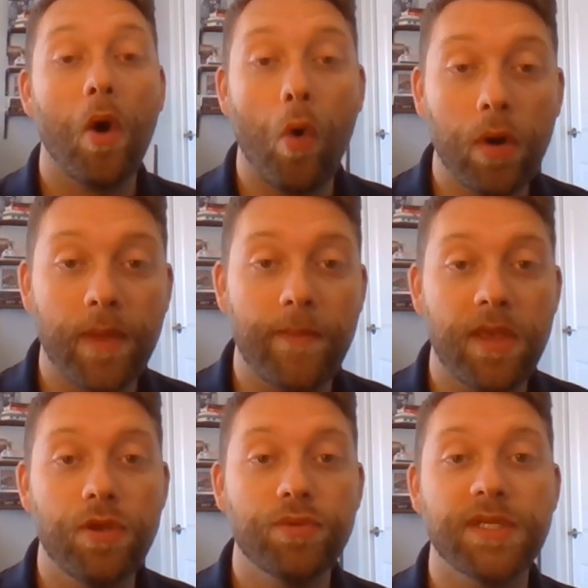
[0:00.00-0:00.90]
Or maybe
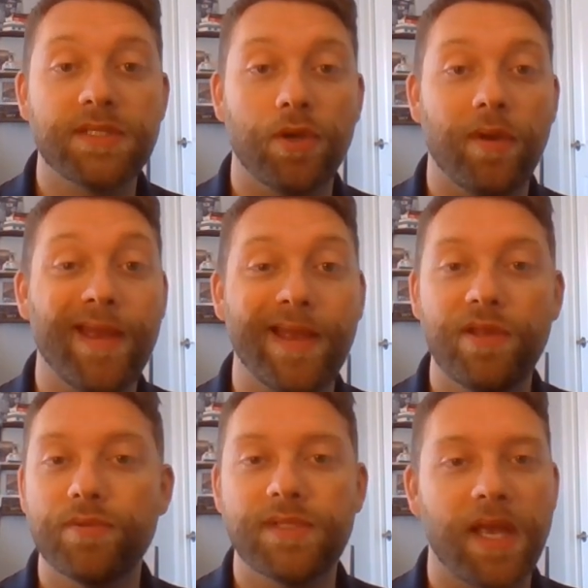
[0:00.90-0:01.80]
you disagree
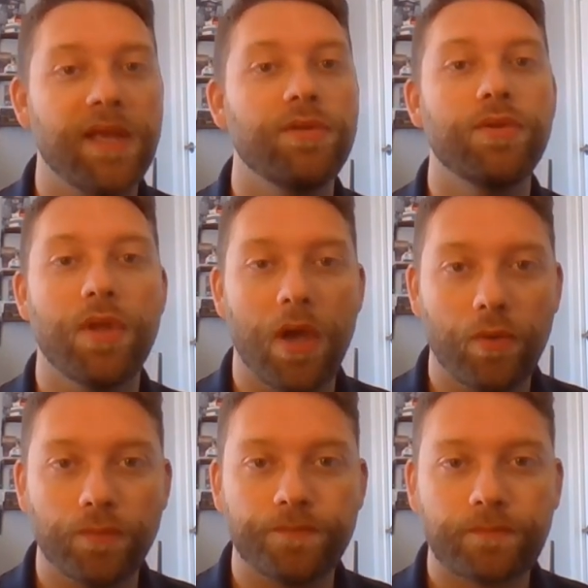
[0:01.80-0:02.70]
and you say, "No,
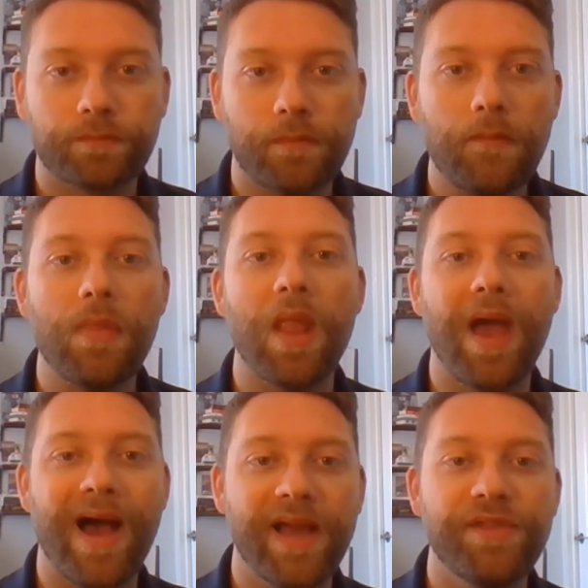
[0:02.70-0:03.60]

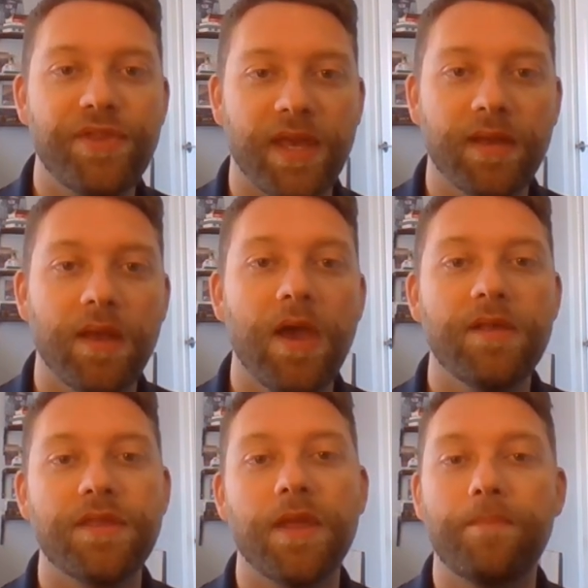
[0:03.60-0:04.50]
I think
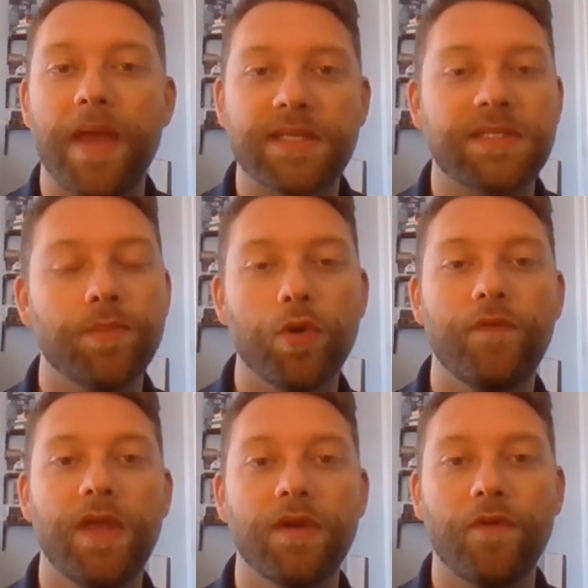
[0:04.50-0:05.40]
that the best
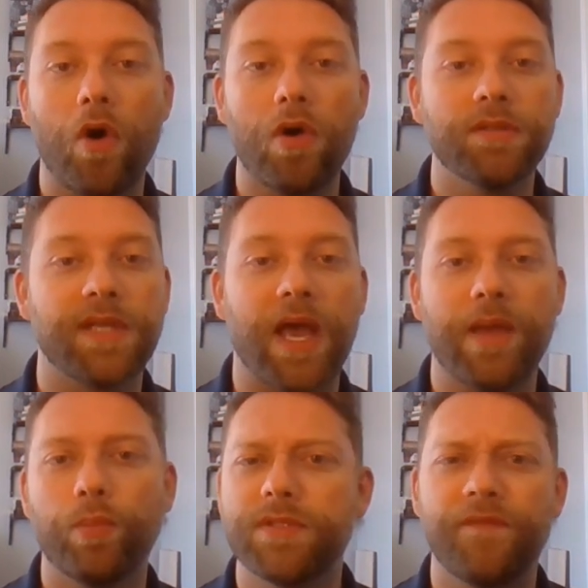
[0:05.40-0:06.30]
movie of all
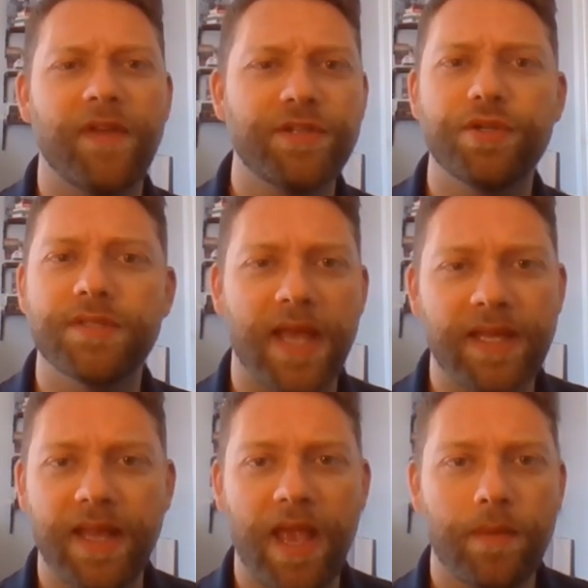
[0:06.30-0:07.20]
time was Avengers
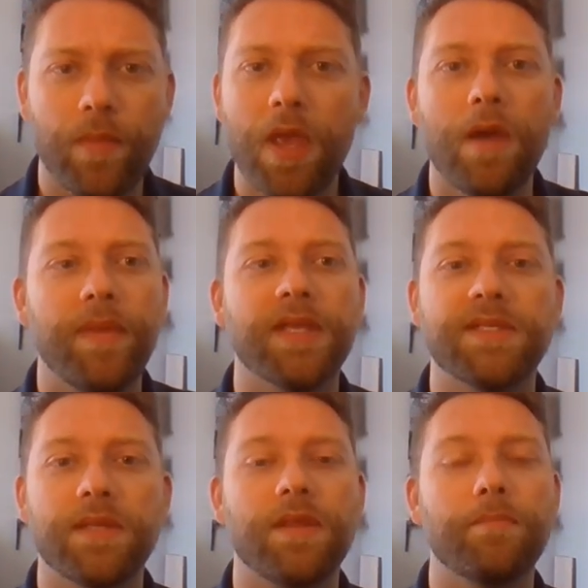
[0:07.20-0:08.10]
Endgame
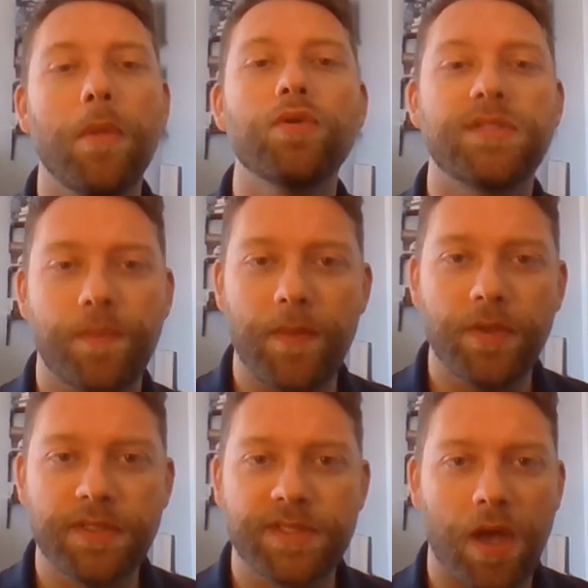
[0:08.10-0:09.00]
because the most
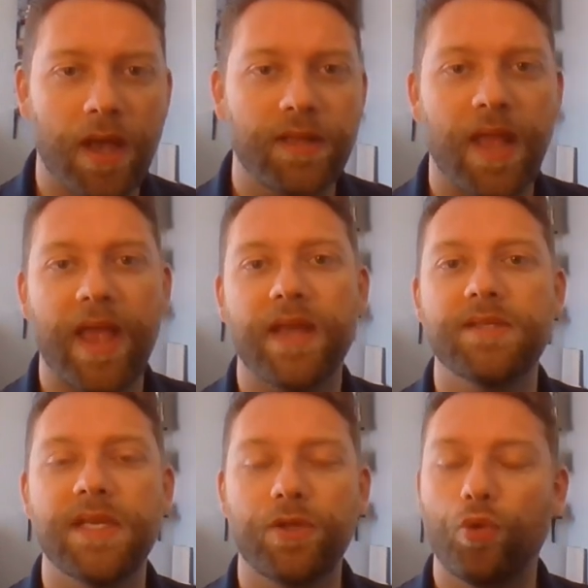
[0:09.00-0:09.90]
people saw it
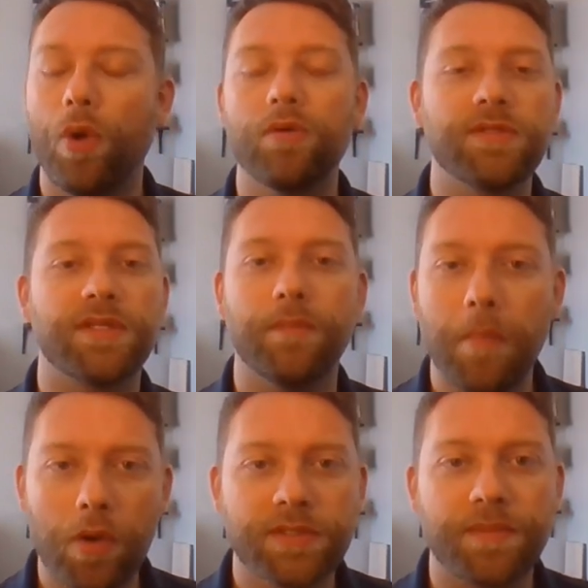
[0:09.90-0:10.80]
and it grossed the
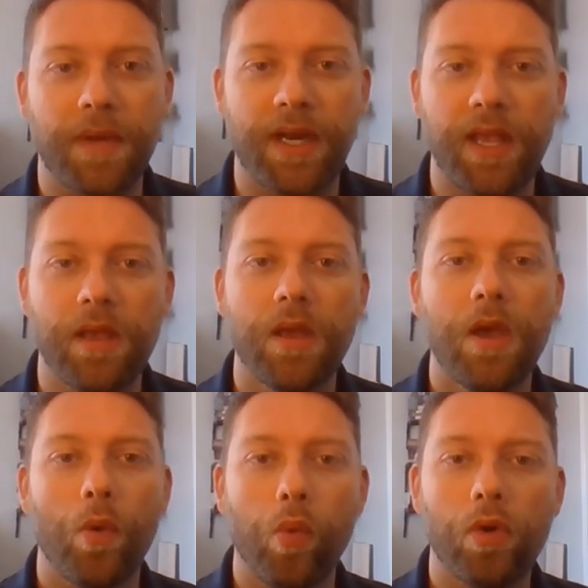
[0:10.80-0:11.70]
most money
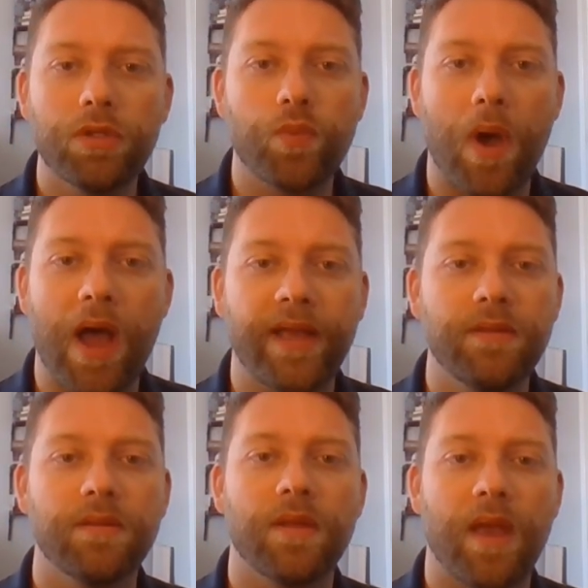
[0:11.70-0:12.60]

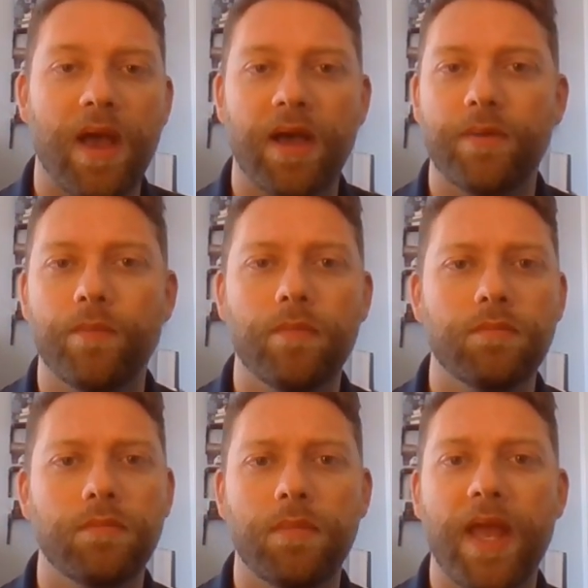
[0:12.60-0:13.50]
worldwide."
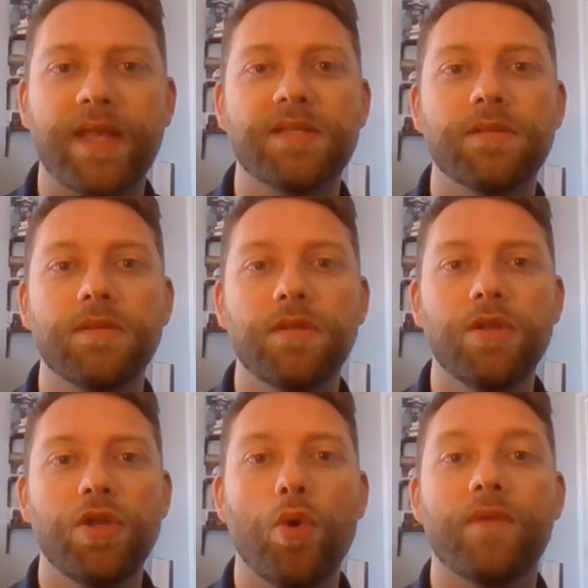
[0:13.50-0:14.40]

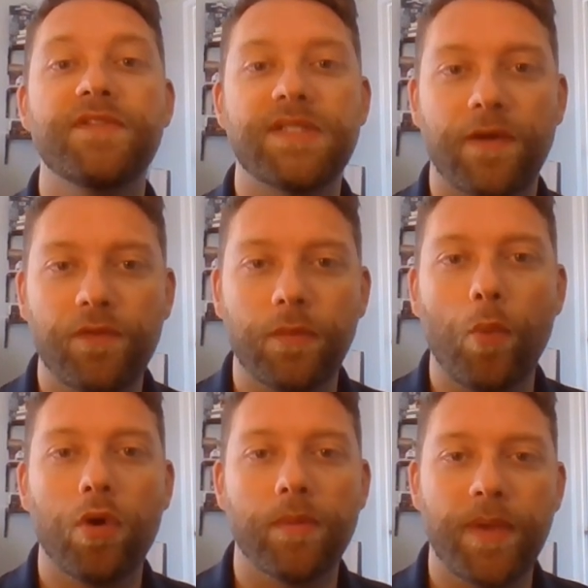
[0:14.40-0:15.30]
And you have several
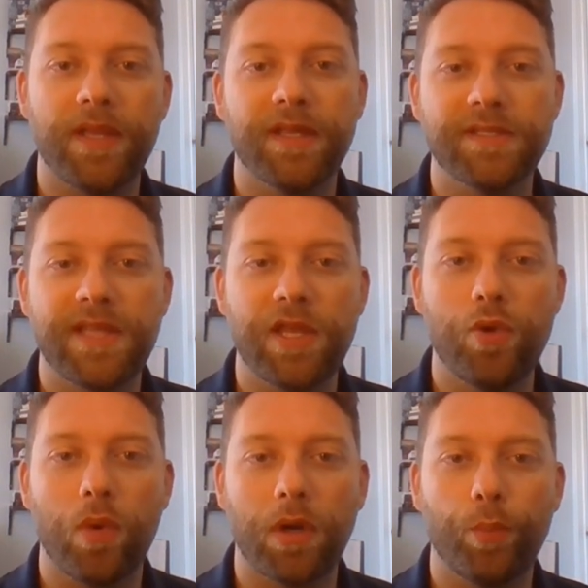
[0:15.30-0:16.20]
more opinions that
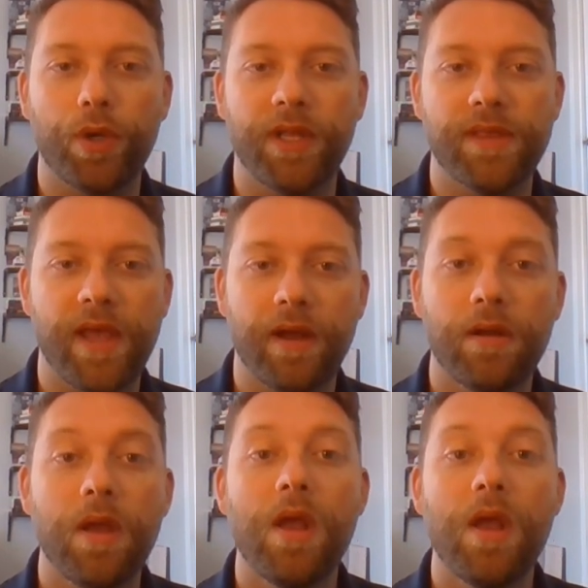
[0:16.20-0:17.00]
you want to put in there.